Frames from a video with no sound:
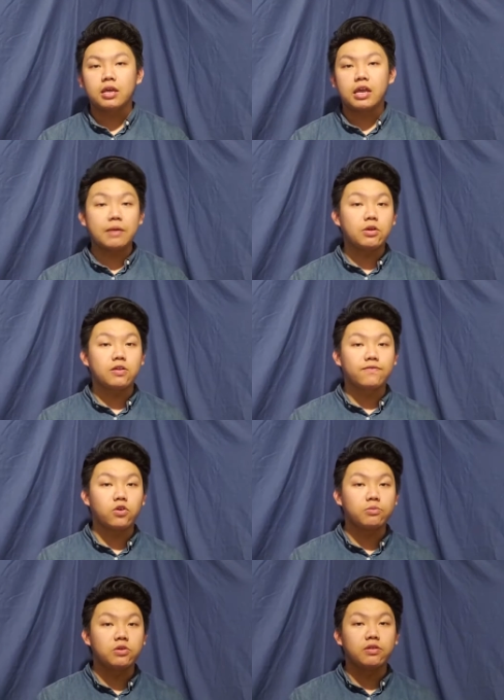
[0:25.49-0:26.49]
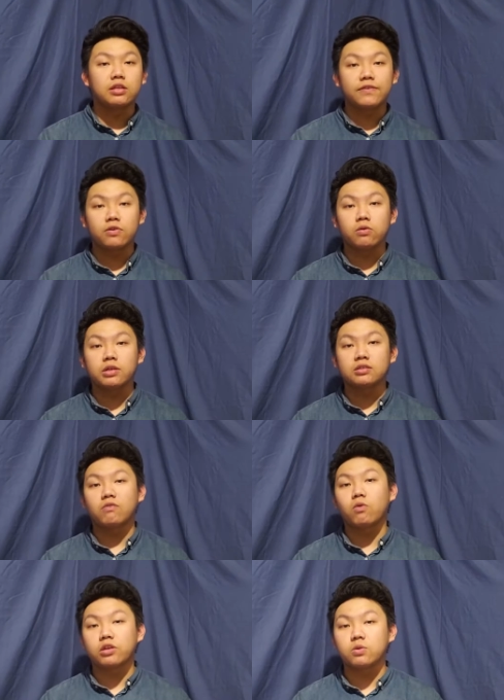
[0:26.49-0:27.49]
and I'm here to inform you of the difficulties of
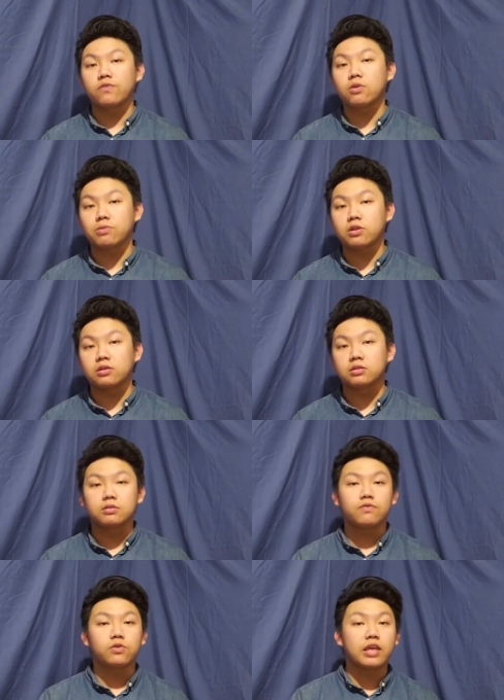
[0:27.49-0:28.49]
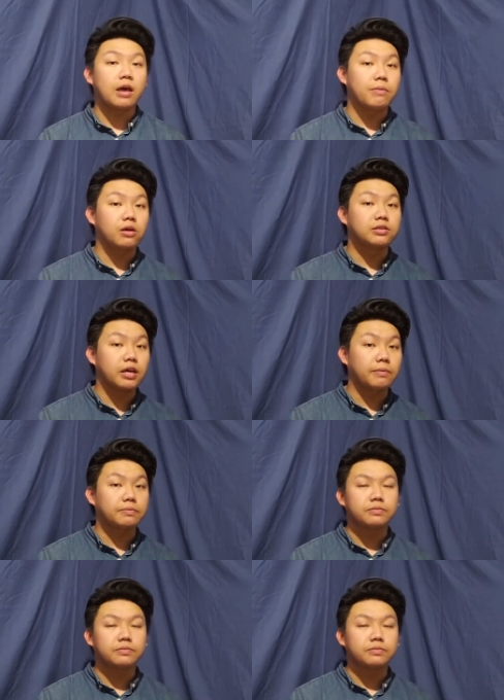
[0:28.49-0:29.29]
working with computers for that amount of time.